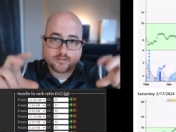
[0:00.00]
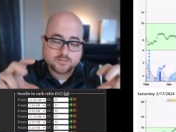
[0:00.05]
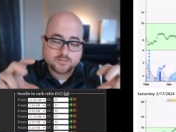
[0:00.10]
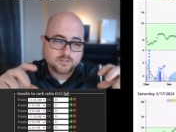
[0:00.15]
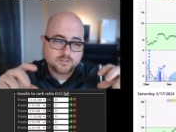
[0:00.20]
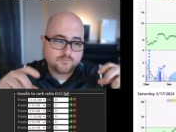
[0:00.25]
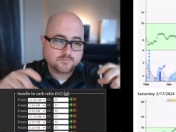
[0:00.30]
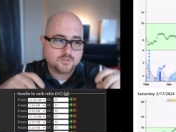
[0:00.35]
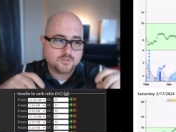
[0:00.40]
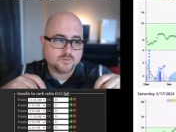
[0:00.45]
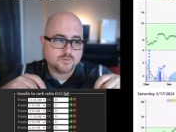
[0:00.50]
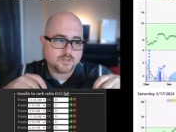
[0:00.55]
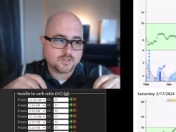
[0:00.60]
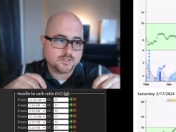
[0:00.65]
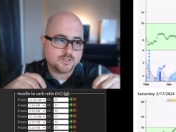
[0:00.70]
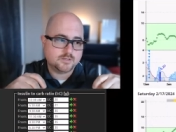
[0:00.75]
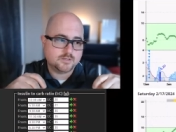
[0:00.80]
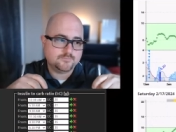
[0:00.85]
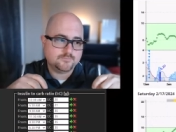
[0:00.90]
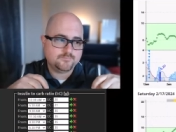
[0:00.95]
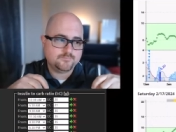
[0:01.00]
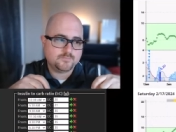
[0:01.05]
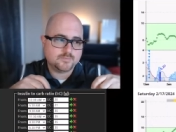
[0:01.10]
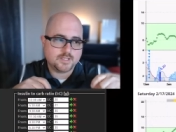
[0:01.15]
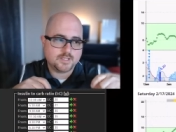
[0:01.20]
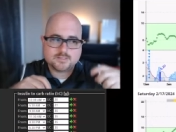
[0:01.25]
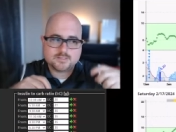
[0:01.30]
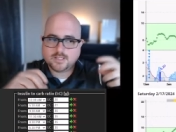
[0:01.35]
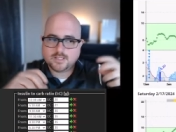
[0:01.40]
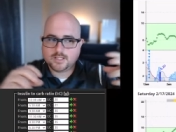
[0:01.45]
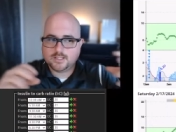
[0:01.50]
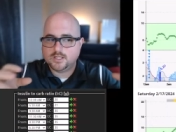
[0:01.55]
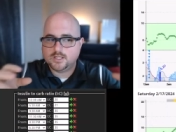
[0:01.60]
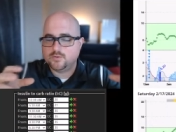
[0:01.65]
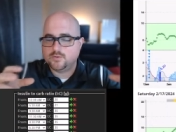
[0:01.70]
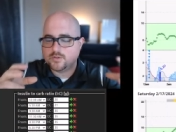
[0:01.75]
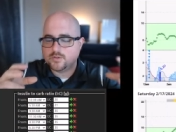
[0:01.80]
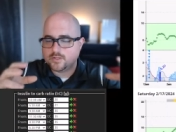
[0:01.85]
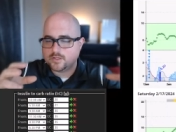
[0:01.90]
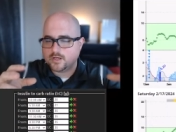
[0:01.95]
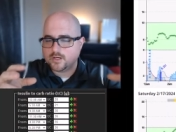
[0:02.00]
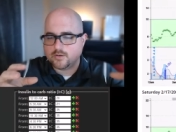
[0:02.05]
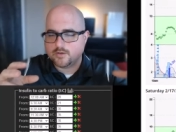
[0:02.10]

So if you were gonna let's say lower the carb